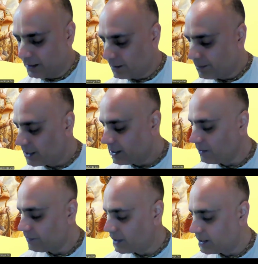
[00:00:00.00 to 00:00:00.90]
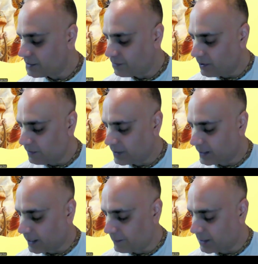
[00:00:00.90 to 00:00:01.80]
The material world is full of
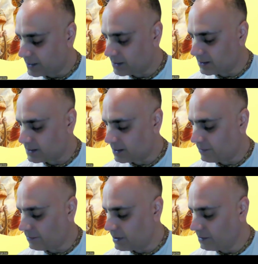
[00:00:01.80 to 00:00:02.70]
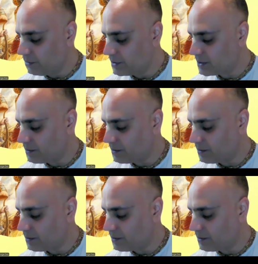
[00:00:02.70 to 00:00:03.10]
contaminations, and one who is